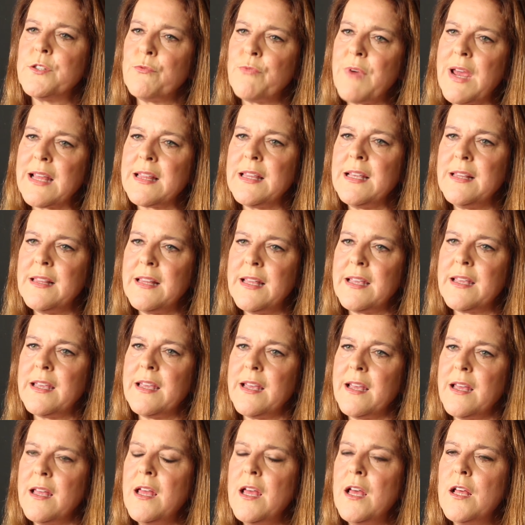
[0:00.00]
directly
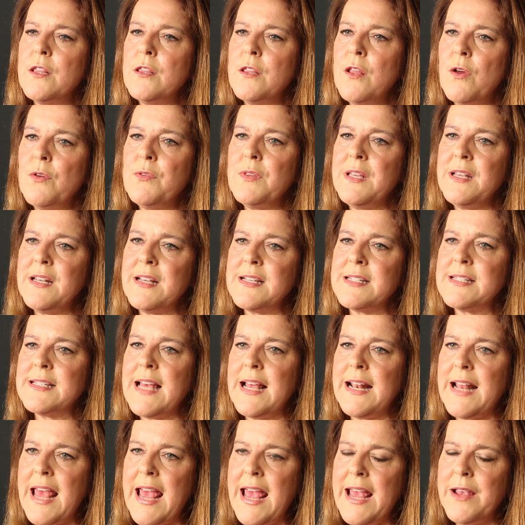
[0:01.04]
linking loneliness
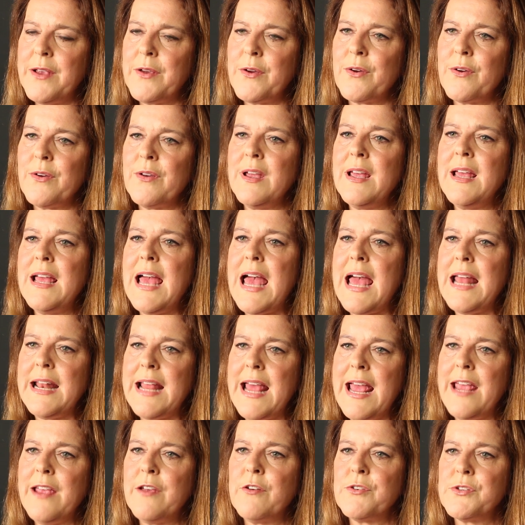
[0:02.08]
and anger
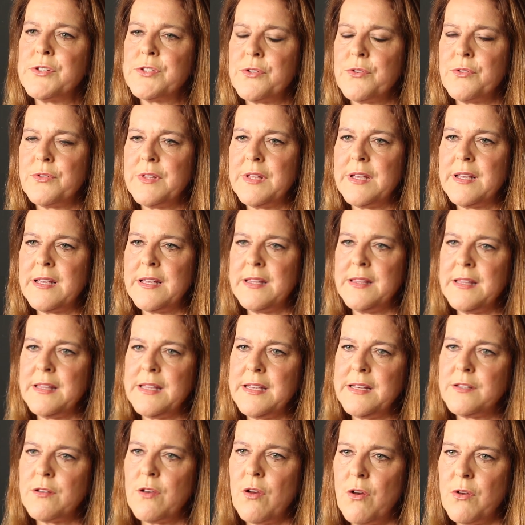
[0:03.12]
certainly can
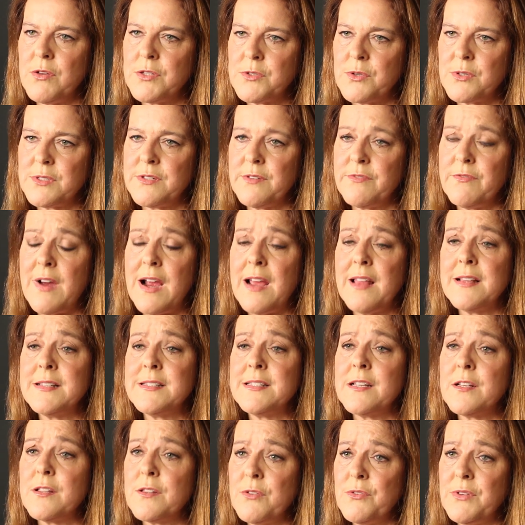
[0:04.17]
lead to all sorts of
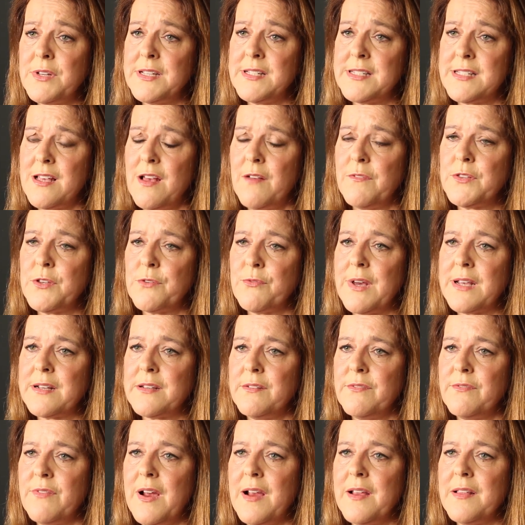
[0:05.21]
violence, including
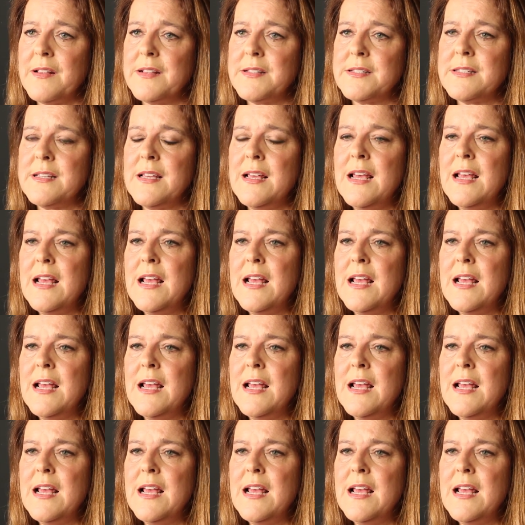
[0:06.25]
self-directed violence.